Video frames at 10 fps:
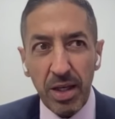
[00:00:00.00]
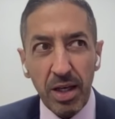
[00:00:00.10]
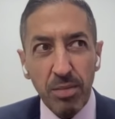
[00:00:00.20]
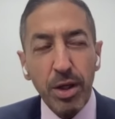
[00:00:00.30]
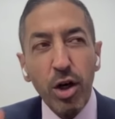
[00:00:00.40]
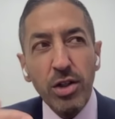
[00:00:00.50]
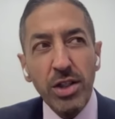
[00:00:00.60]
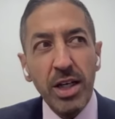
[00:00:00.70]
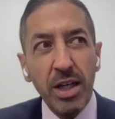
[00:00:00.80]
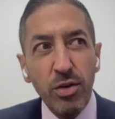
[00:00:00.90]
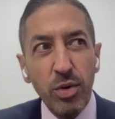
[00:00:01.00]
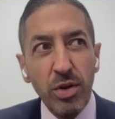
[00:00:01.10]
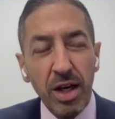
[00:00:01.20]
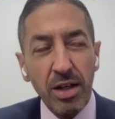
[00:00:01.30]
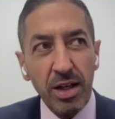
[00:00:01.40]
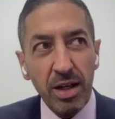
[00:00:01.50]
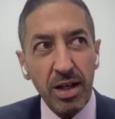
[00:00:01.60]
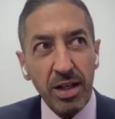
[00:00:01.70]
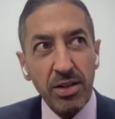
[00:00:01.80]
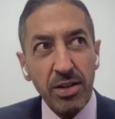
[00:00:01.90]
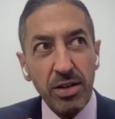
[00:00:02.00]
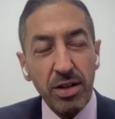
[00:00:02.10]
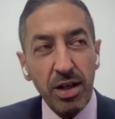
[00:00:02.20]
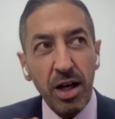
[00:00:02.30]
And because I can do it, that I can